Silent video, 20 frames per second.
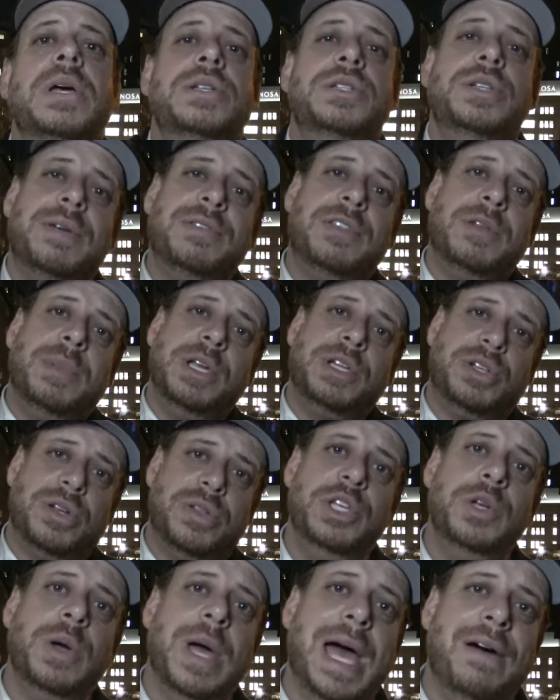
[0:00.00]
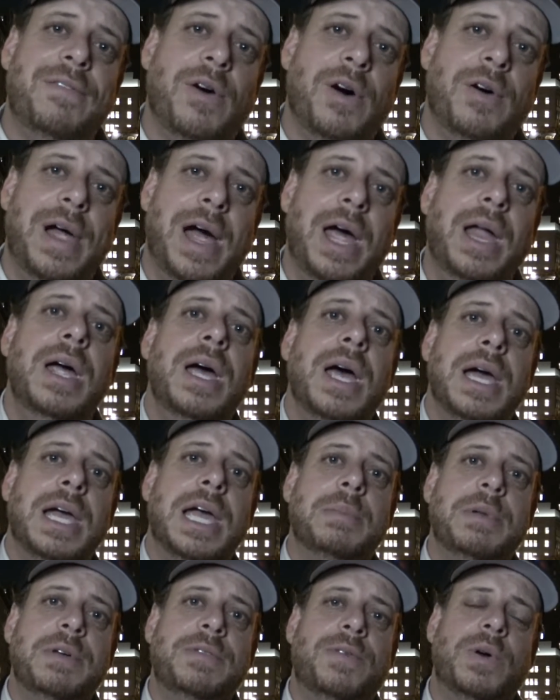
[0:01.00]
So you have to make sure that you have all that,
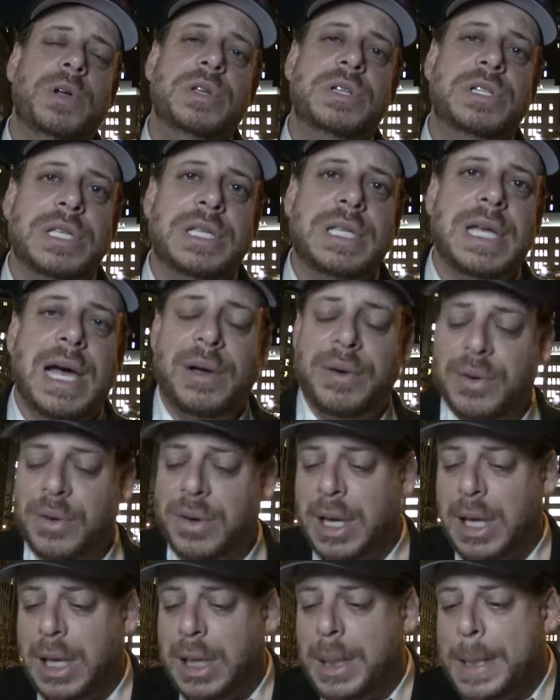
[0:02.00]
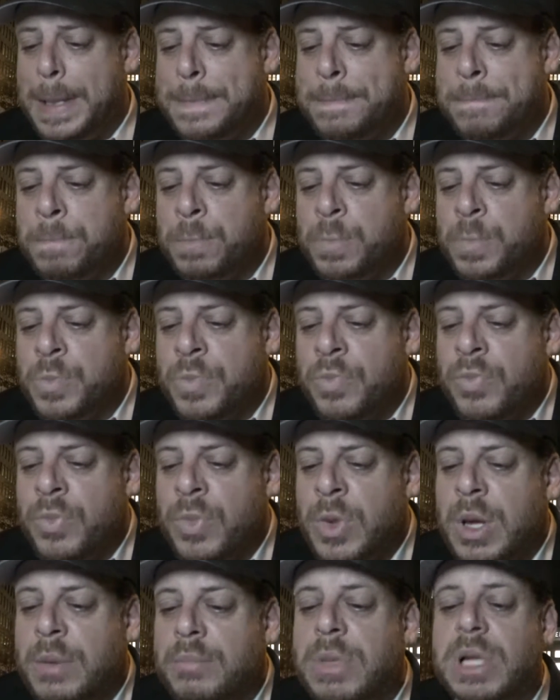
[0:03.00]
again, before you sit down, okay?
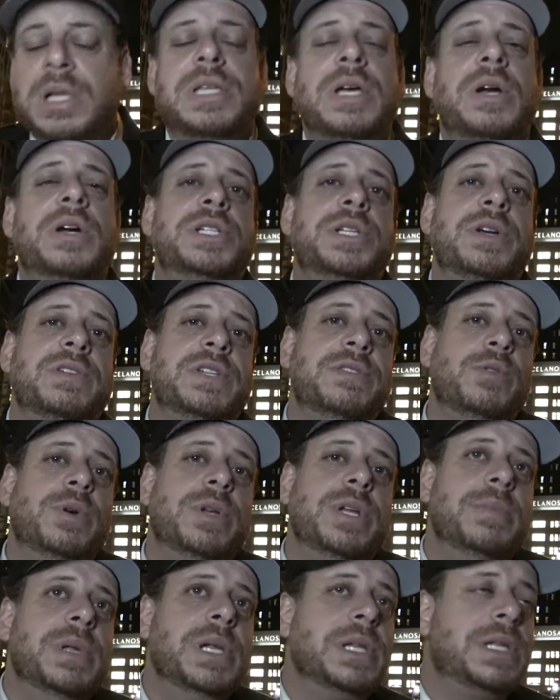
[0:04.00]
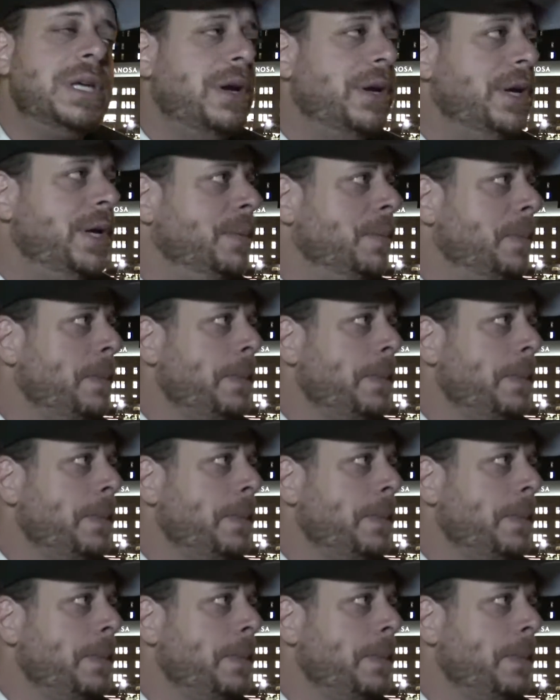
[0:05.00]
Military service, if you're in the military,